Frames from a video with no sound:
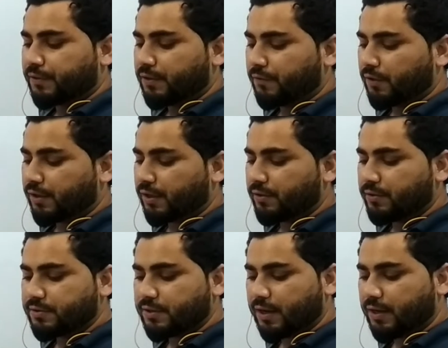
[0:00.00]
The
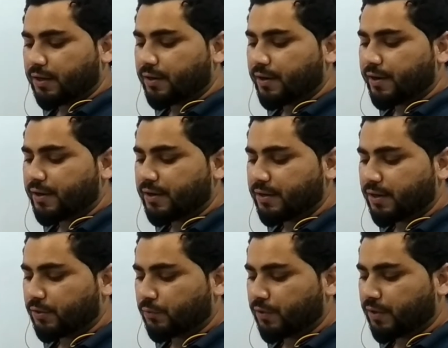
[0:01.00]
volcanoes occur near
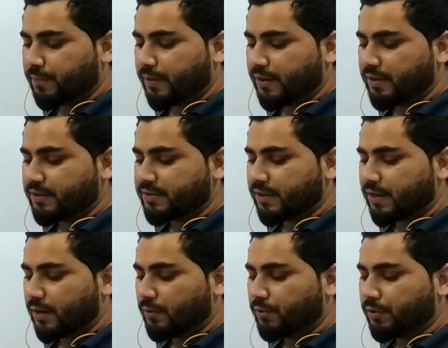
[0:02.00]
earthquake belts
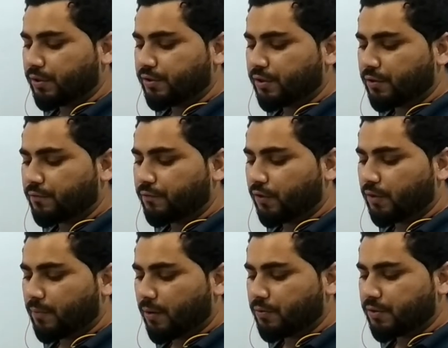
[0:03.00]
around the young
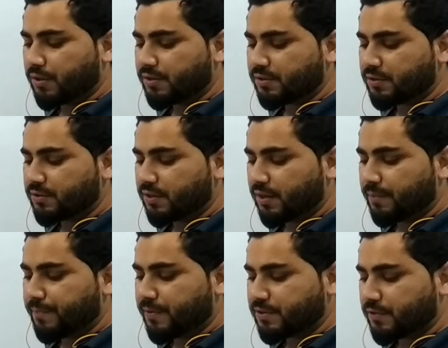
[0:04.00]
fold mountains. The
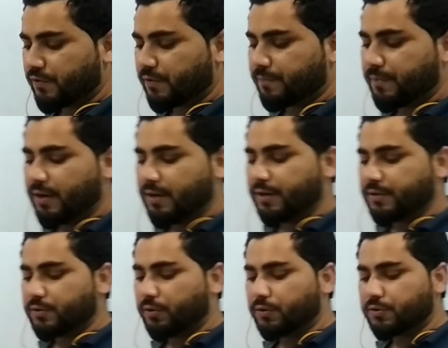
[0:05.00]
Circum-Pacific Belt
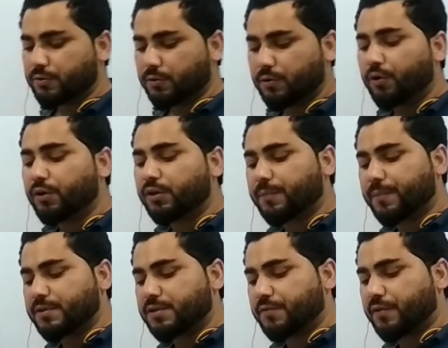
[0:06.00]
is also called the
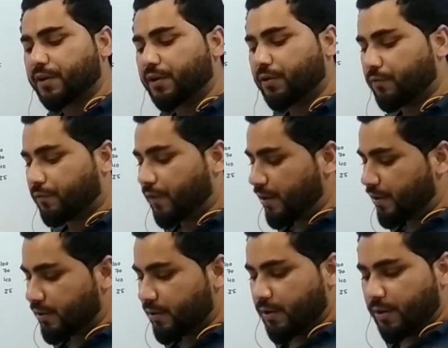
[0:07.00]
Pacific Ring of
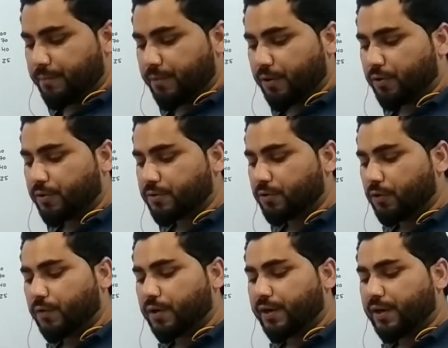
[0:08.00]
Fire because
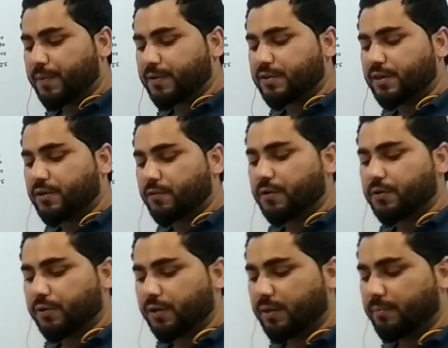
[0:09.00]
over 80% of the
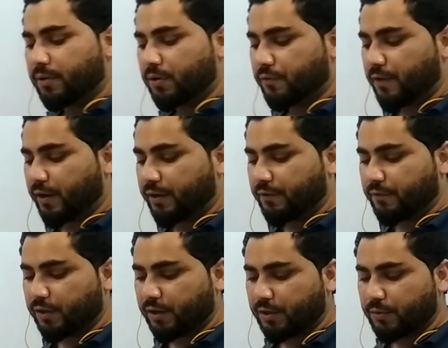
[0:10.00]
total number of active
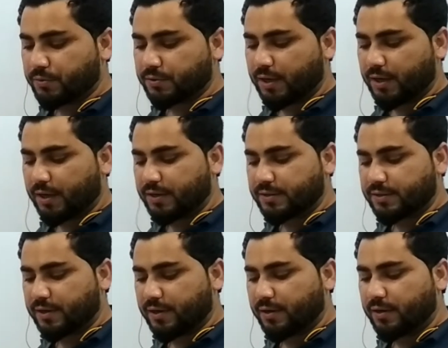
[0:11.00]
volcanoes are
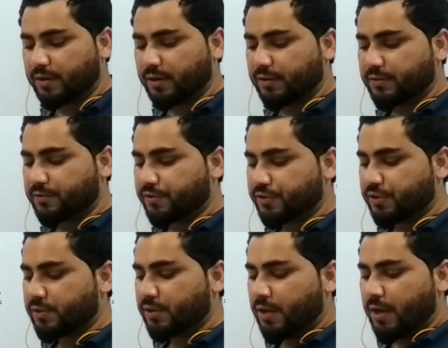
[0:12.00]
concentrated in this region.